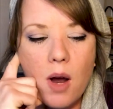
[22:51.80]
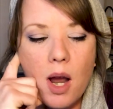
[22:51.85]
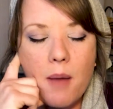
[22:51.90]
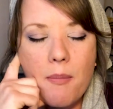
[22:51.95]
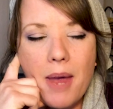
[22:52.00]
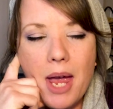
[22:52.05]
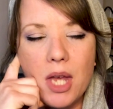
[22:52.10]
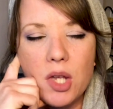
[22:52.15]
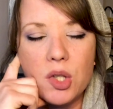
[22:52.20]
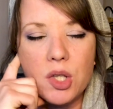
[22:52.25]
him
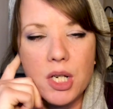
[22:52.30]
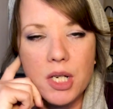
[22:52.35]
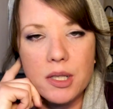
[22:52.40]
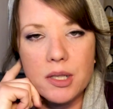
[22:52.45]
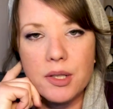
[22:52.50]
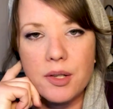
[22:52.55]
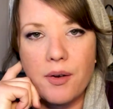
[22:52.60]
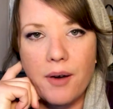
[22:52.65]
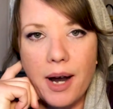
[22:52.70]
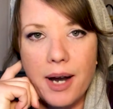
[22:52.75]
as
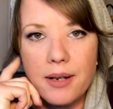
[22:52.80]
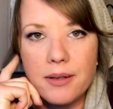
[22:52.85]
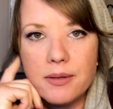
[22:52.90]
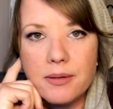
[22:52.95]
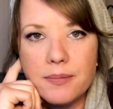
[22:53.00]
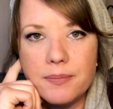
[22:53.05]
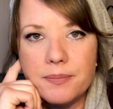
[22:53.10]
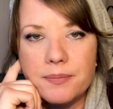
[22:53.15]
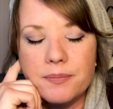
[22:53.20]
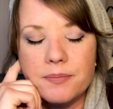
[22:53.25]
Jesus Christ,
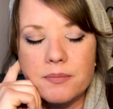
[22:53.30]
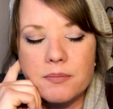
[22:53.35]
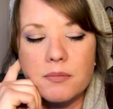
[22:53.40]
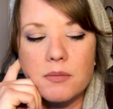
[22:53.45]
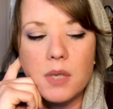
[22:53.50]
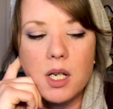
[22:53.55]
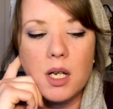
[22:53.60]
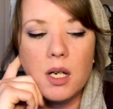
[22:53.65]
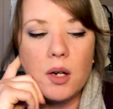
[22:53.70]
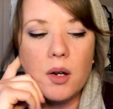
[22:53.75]

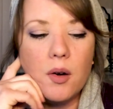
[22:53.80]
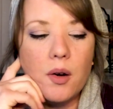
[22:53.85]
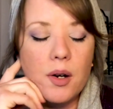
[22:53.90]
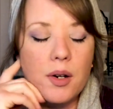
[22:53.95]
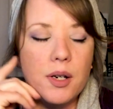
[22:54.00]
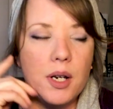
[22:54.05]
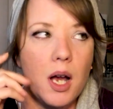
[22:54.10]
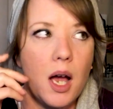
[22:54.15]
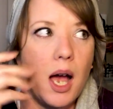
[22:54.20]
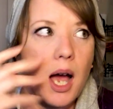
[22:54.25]
or
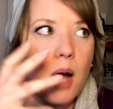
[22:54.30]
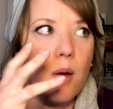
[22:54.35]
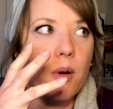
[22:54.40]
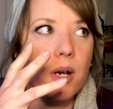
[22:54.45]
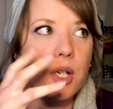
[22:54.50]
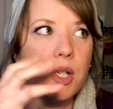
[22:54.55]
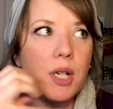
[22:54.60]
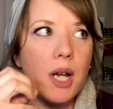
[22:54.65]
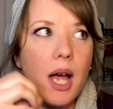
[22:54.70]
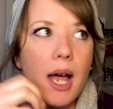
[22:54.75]
Yahweh
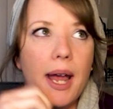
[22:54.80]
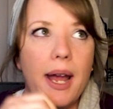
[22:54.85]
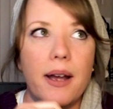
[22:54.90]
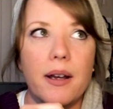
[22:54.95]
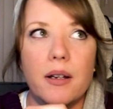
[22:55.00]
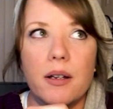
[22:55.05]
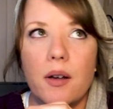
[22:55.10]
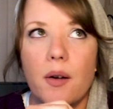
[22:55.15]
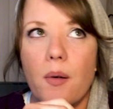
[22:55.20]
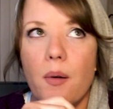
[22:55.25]
Shai,
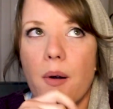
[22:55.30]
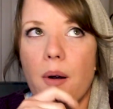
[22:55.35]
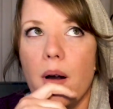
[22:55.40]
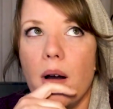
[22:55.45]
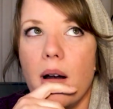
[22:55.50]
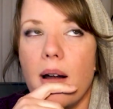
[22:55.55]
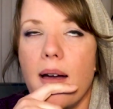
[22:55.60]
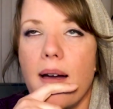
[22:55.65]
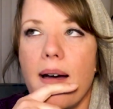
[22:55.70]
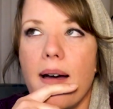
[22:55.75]
or
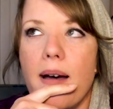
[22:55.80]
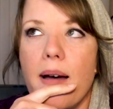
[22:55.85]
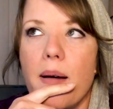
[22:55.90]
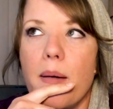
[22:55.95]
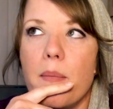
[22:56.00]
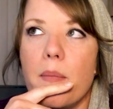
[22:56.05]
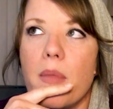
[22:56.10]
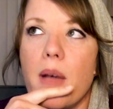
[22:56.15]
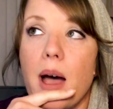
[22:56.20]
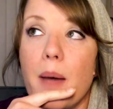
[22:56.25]

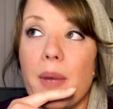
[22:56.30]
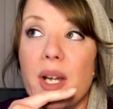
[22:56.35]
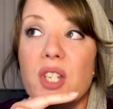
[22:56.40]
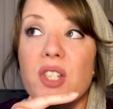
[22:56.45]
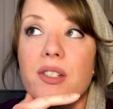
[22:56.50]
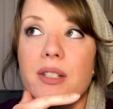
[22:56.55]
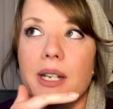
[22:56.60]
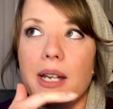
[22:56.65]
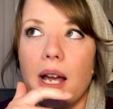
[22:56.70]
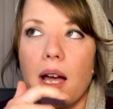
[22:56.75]

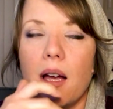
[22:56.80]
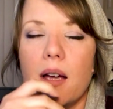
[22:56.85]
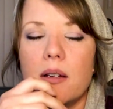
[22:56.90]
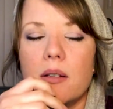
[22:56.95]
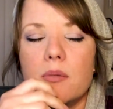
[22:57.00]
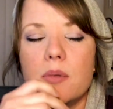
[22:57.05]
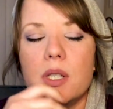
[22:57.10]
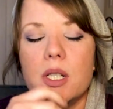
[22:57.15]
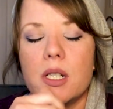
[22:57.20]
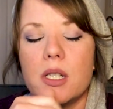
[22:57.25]
Hamashiach,
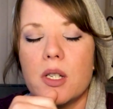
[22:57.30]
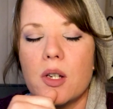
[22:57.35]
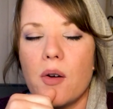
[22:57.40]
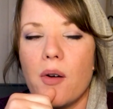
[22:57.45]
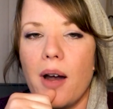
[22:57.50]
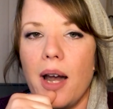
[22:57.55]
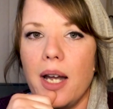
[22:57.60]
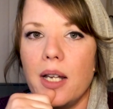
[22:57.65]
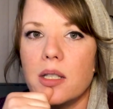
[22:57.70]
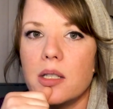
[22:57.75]
which is
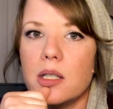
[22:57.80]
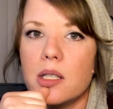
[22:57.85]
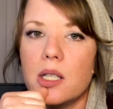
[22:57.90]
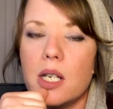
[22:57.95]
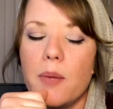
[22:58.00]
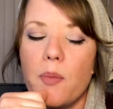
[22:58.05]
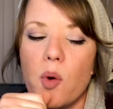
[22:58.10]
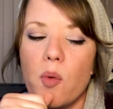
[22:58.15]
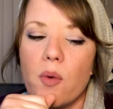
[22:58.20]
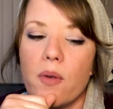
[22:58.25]
Christ,
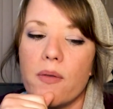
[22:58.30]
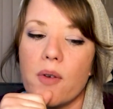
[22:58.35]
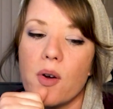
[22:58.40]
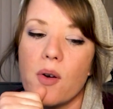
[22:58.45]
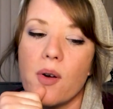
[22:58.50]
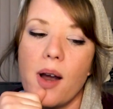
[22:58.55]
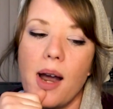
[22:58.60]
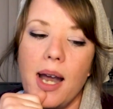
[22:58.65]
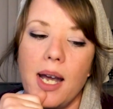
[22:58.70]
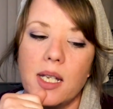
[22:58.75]
Hebrew word for
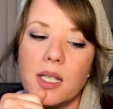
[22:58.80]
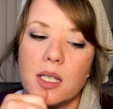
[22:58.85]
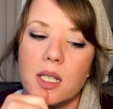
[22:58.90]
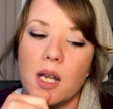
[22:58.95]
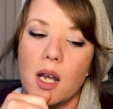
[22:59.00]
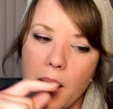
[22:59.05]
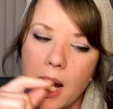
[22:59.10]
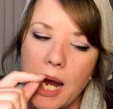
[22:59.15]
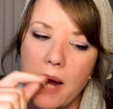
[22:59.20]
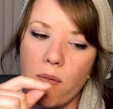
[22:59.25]
Christ.
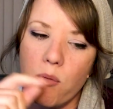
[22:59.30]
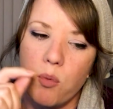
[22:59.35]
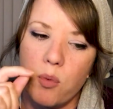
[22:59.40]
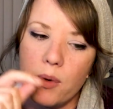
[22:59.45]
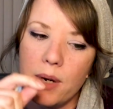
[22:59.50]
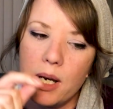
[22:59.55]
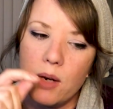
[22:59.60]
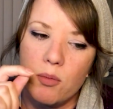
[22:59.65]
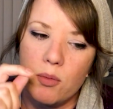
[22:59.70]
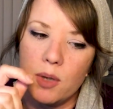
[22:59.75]
If
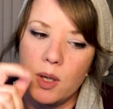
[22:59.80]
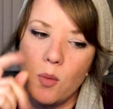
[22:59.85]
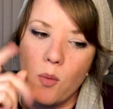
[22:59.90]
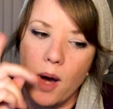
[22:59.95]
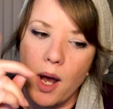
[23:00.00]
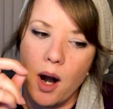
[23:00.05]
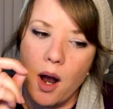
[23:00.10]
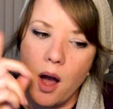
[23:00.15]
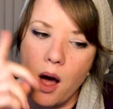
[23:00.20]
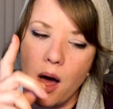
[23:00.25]
we really
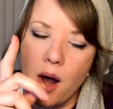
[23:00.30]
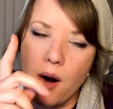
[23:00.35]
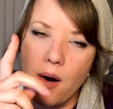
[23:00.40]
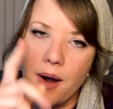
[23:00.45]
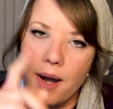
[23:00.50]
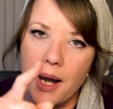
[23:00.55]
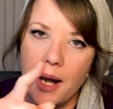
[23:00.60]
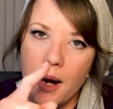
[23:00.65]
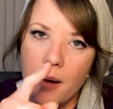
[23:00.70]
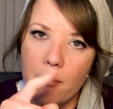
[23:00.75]
want to honor
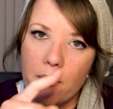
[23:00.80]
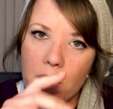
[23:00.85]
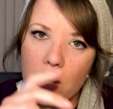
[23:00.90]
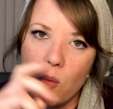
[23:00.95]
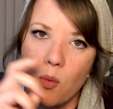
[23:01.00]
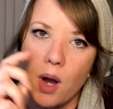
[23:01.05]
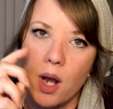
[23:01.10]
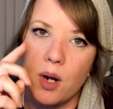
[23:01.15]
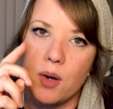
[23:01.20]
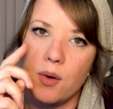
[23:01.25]
him, the
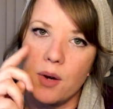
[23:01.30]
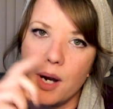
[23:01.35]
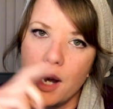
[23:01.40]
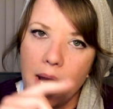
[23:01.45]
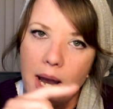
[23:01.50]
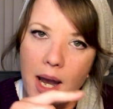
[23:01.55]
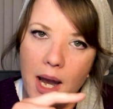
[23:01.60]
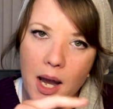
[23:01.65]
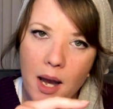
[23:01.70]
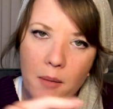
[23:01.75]
one who
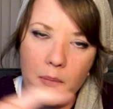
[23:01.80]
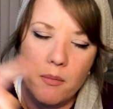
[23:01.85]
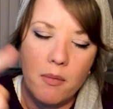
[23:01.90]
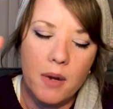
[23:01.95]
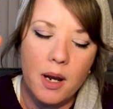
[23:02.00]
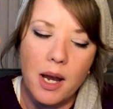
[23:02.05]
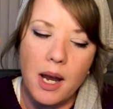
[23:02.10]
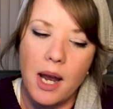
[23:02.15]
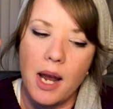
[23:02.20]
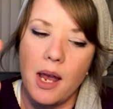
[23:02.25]
came
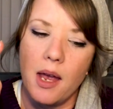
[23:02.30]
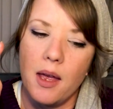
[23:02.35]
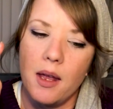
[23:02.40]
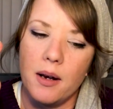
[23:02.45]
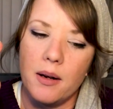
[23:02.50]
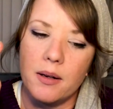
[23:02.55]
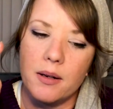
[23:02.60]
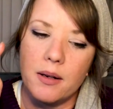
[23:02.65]
and